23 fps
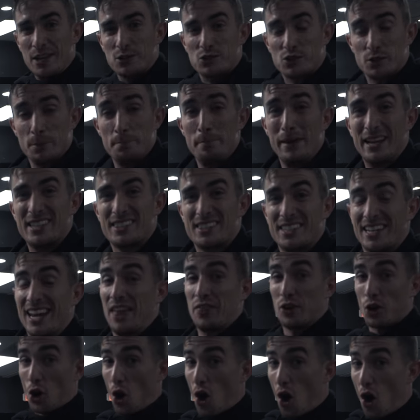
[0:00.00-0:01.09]
I used to mix
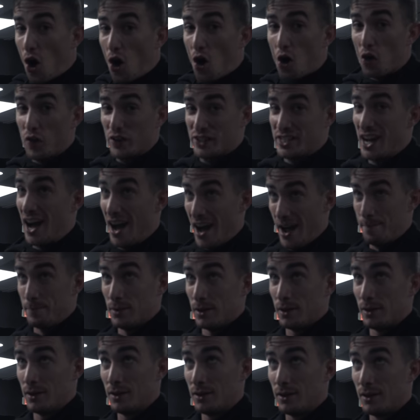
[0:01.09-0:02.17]
together all the time?
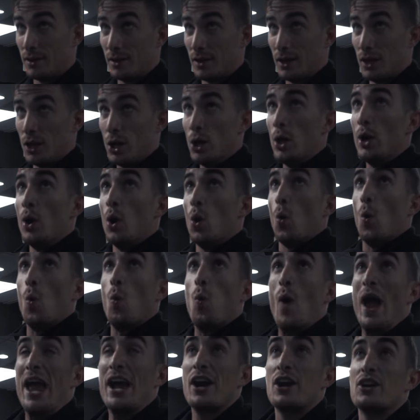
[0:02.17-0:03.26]

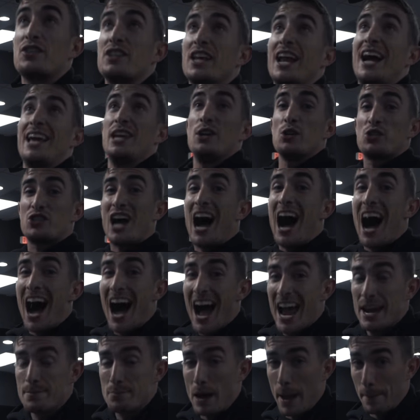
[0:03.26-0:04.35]
Where did I used to
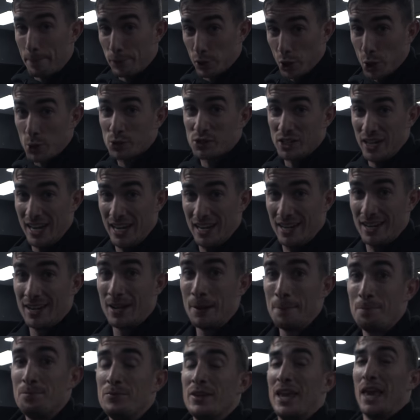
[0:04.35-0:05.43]
hide my protein
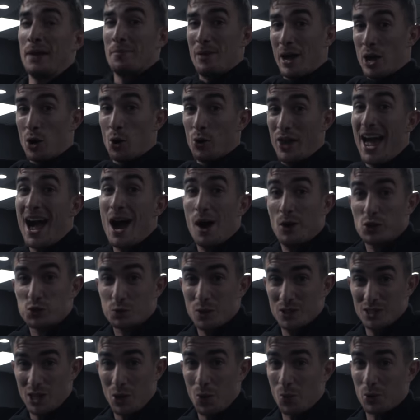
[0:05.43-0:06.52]
in my old
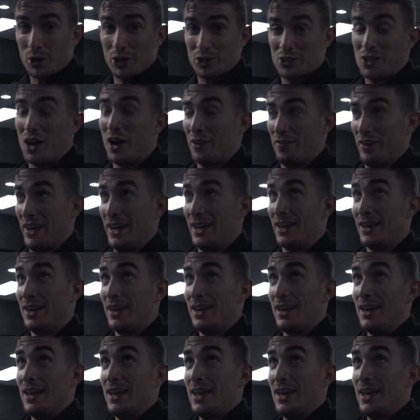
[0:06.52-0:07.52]
house because I ordered a ton of it?